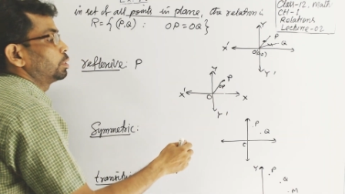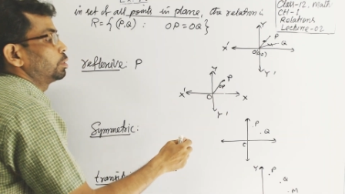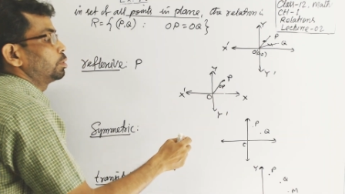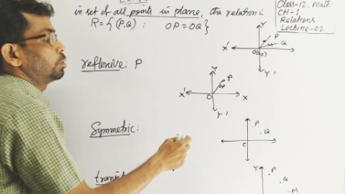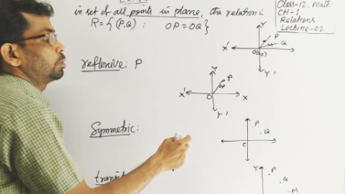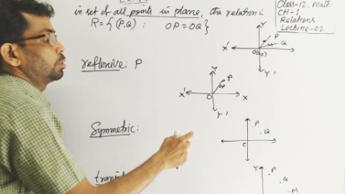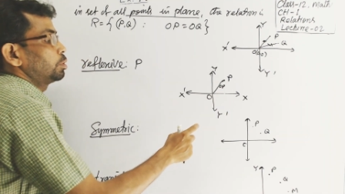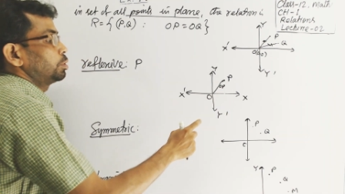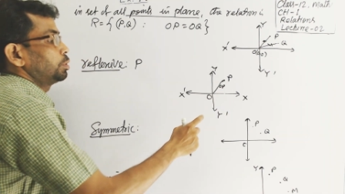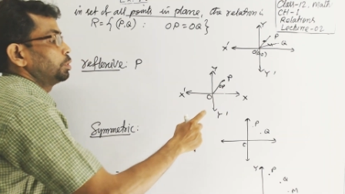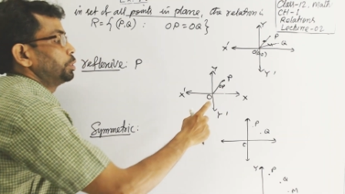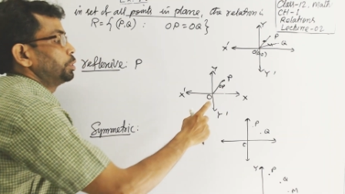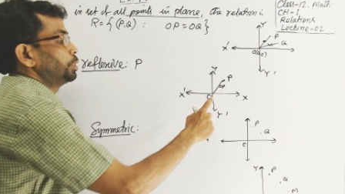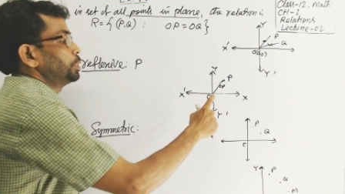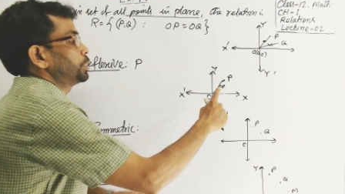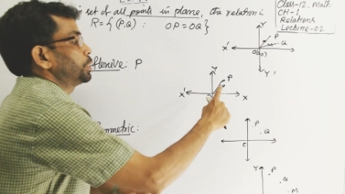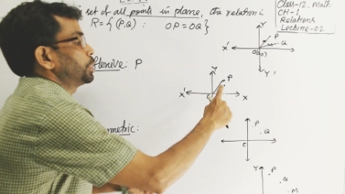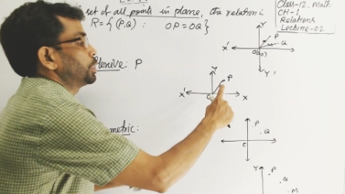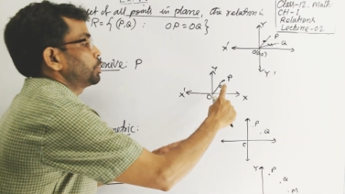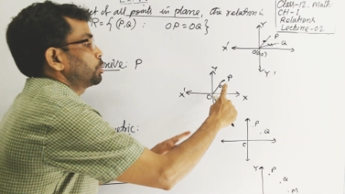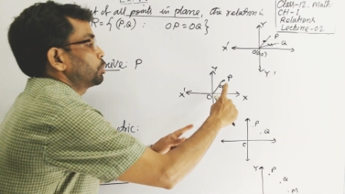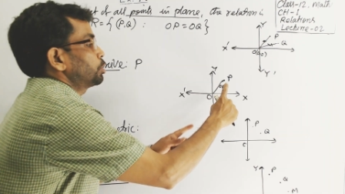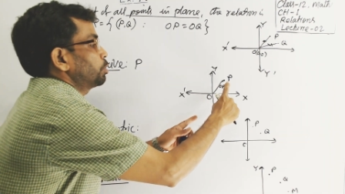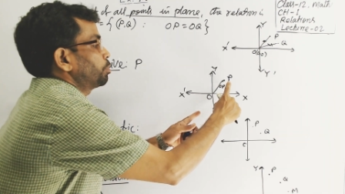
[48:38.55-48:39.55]
distance of
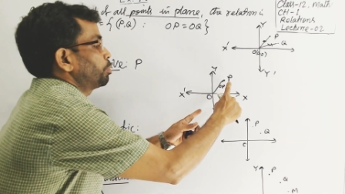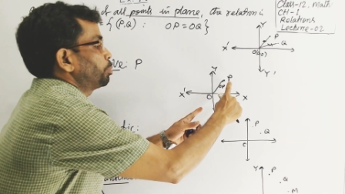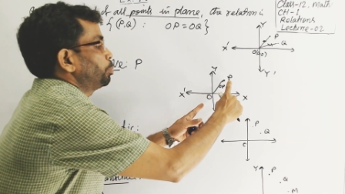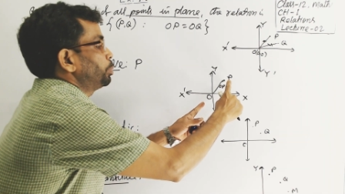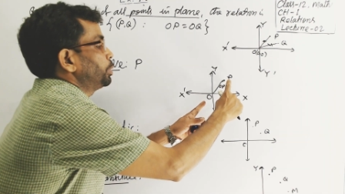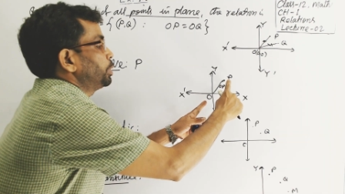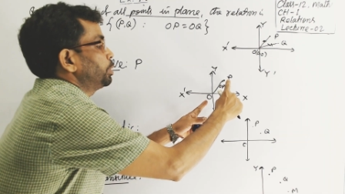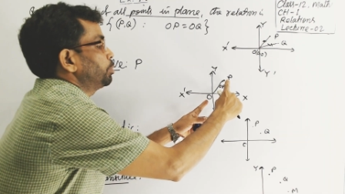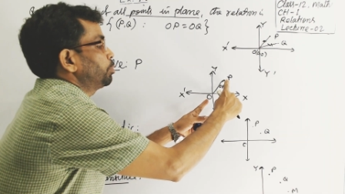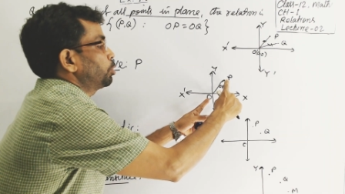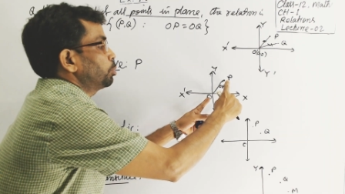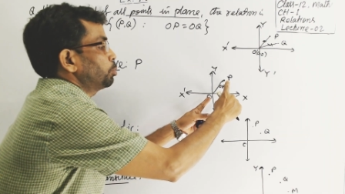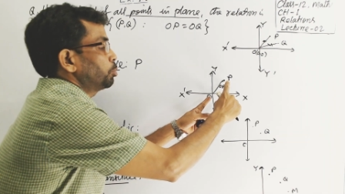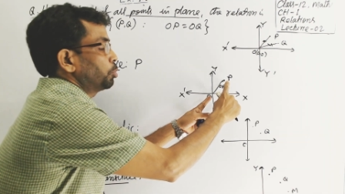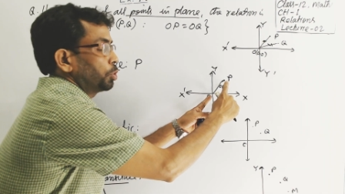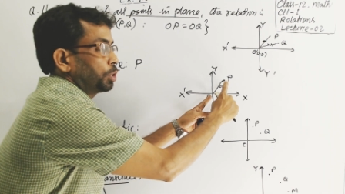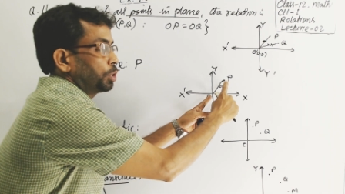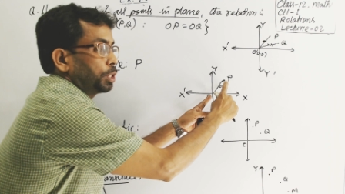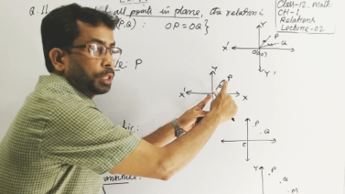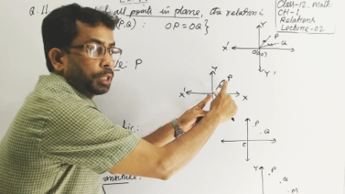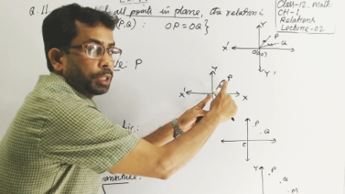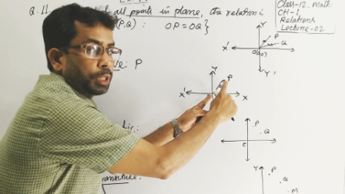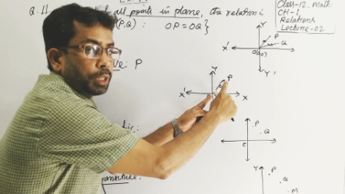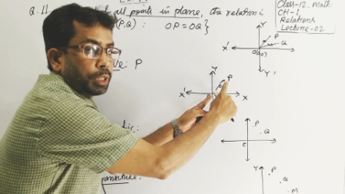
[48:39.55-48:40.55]
P from origin
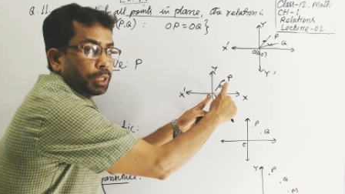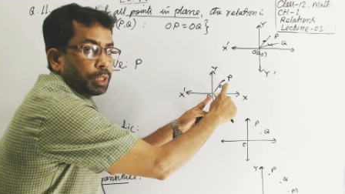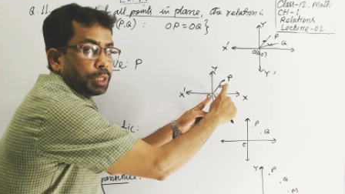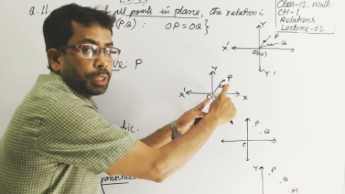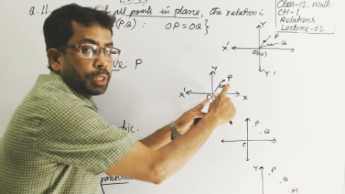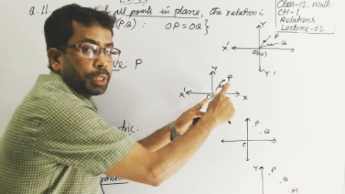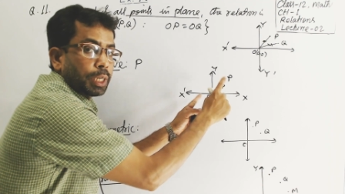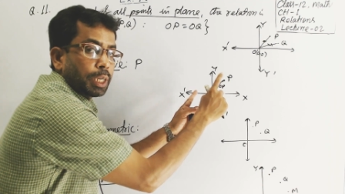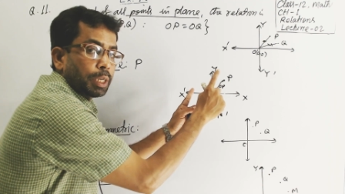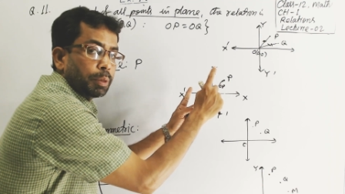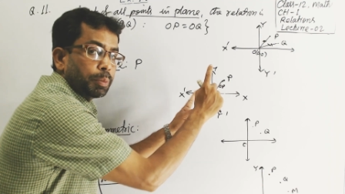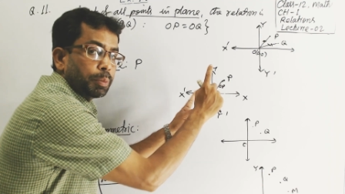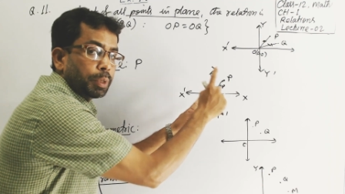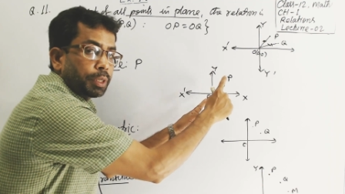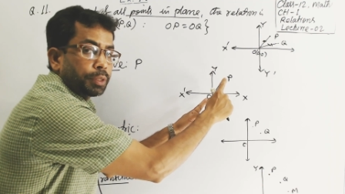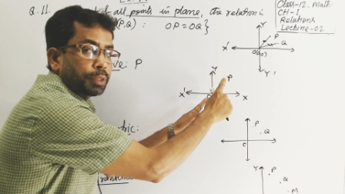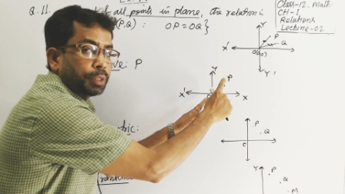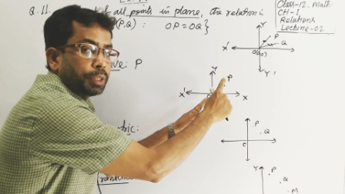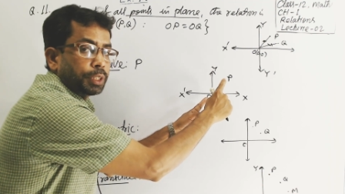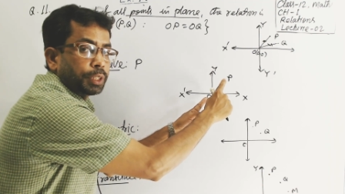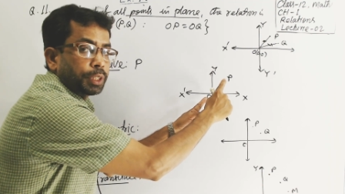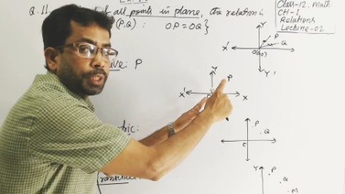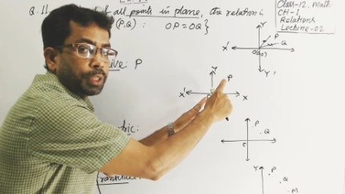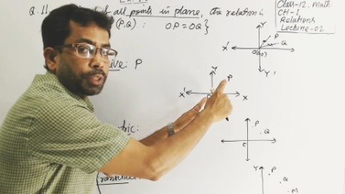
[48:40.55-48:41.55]
is same as distance
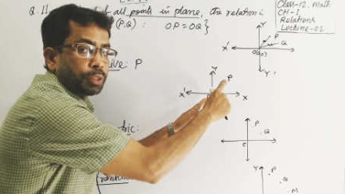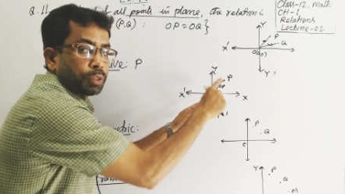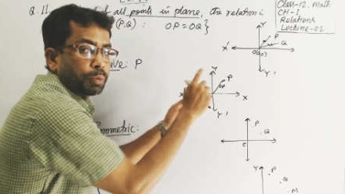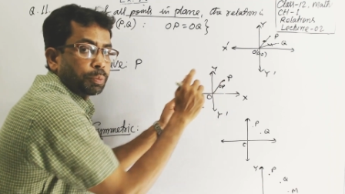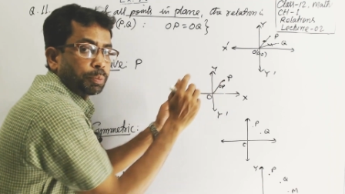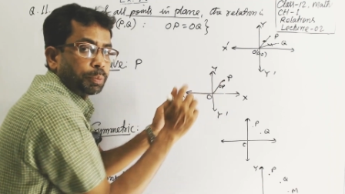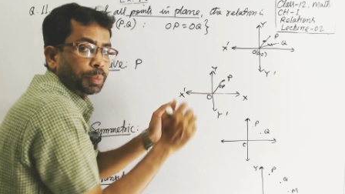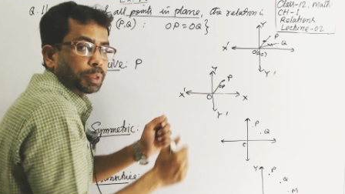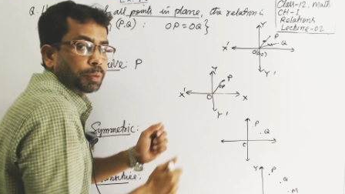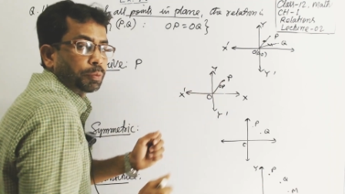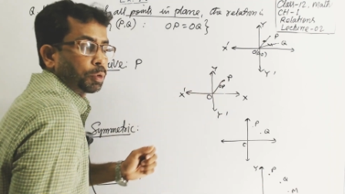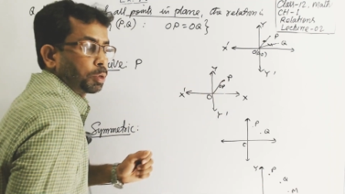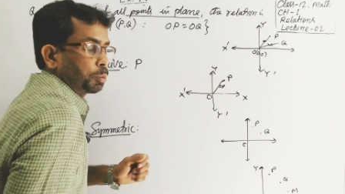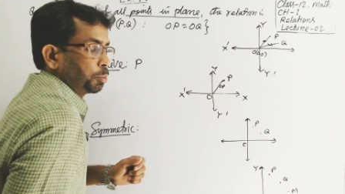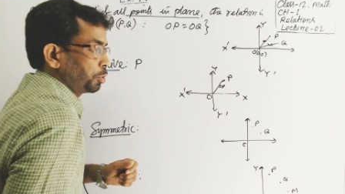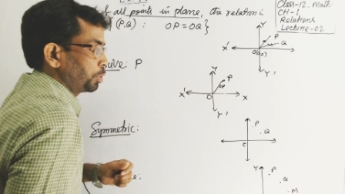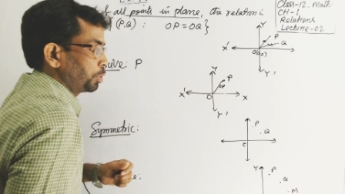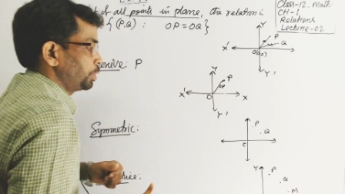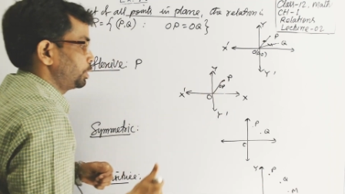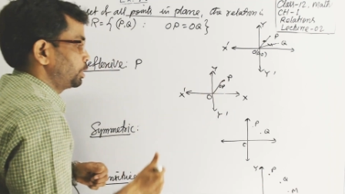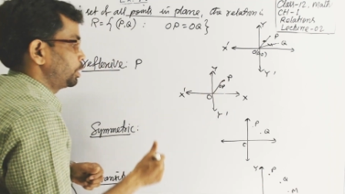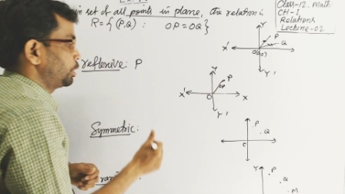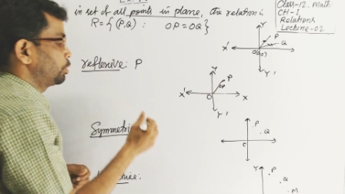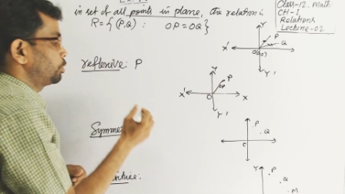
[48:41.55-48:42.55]
of P from origin.
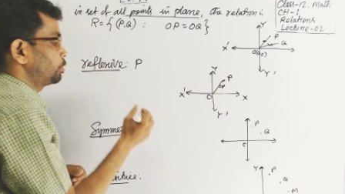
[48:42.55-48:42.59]
So